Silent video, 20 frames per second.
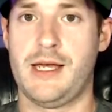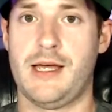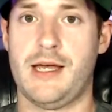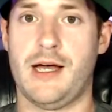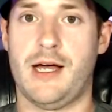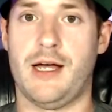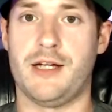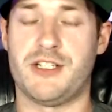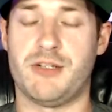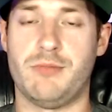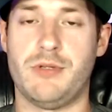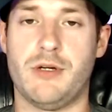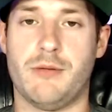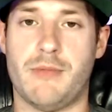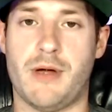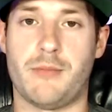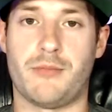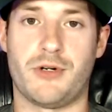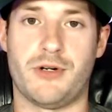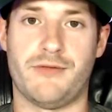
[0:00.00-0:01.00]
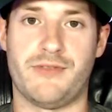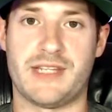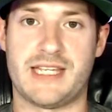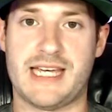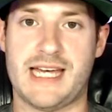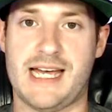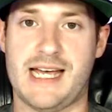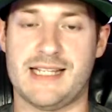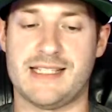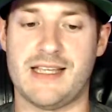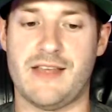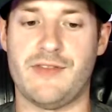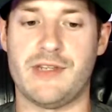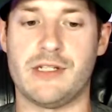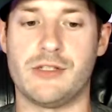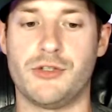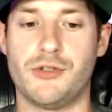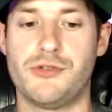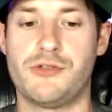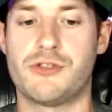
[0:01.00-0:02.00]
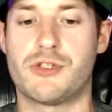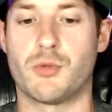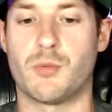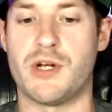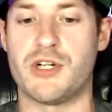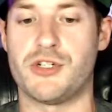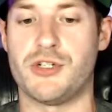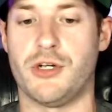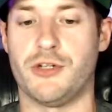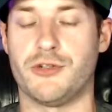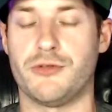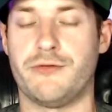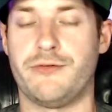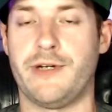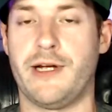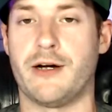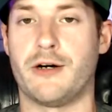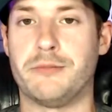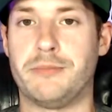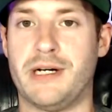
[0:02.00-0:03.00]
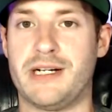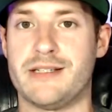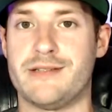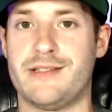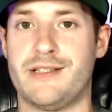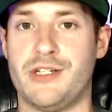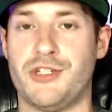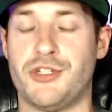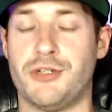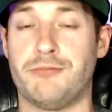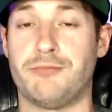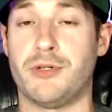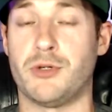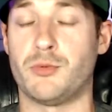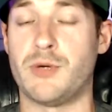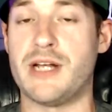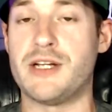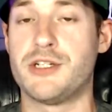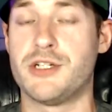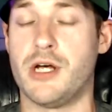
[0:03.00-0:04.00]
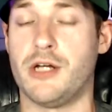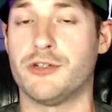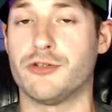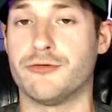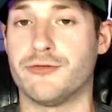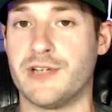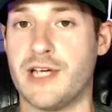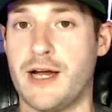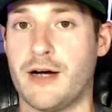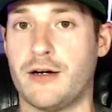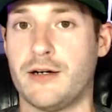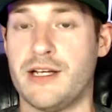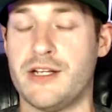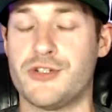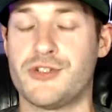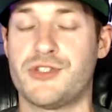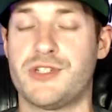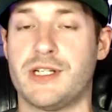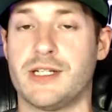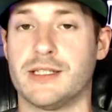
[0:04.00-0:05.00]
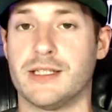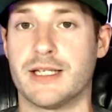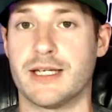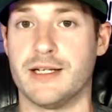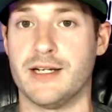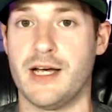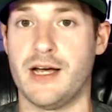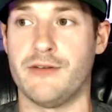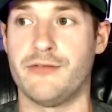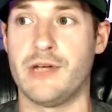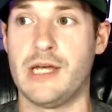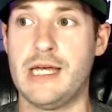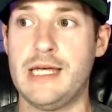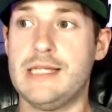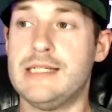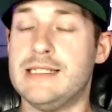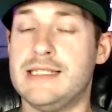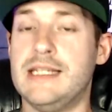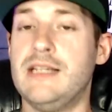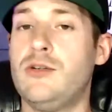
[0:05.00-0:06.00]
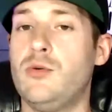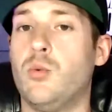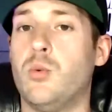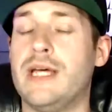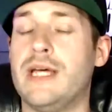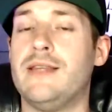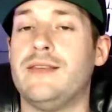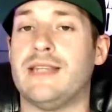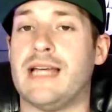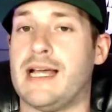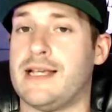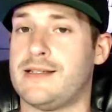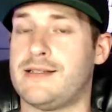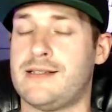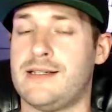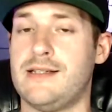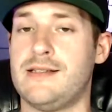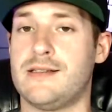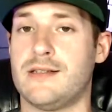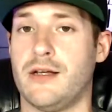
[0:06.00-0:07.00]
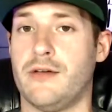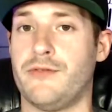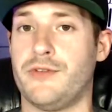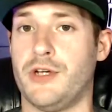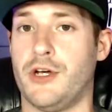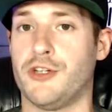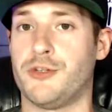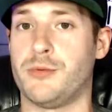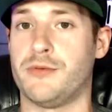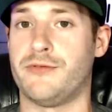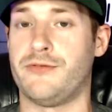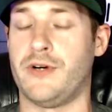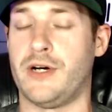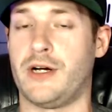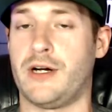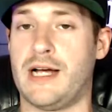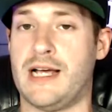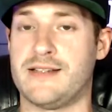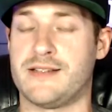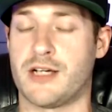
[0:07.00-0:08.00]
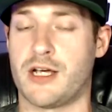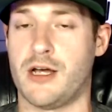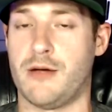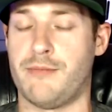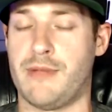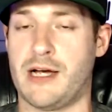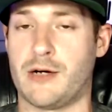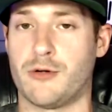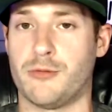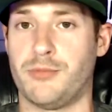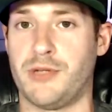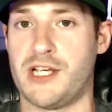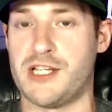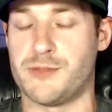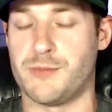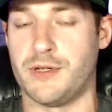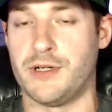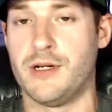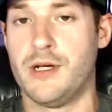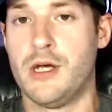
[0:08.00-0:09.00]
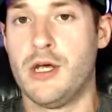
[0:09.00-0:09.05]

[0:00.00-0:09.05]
To be a member of the cast, and then he loses to Reginaldo Vieira by decision. But Reginaldo Vieira, interestingly enough, did win that season of the Ultimate Fighter as a comeback replacement.